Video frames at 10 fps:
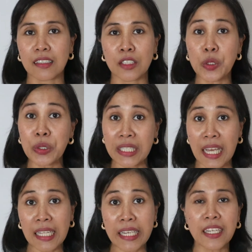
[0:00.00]
do
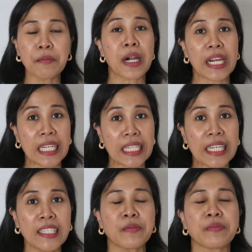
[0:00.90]
selling,
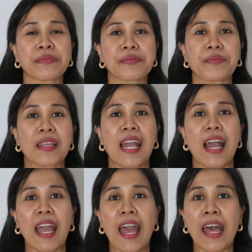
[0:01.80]
marketing,
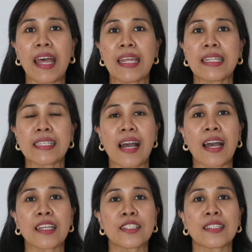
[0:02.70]
and
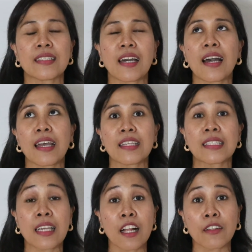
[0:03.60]
I
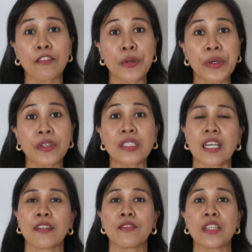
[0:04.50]
sell photos
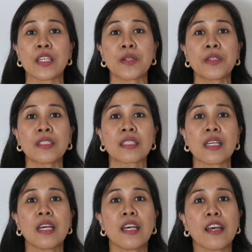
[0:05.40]
and
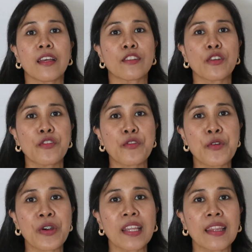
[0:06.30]
videos. The
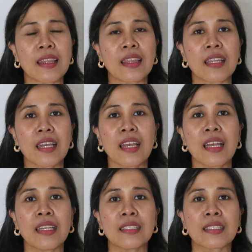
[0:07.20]
fourth
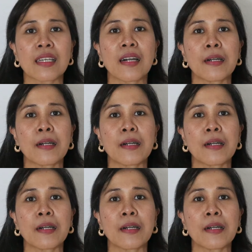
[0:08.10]
is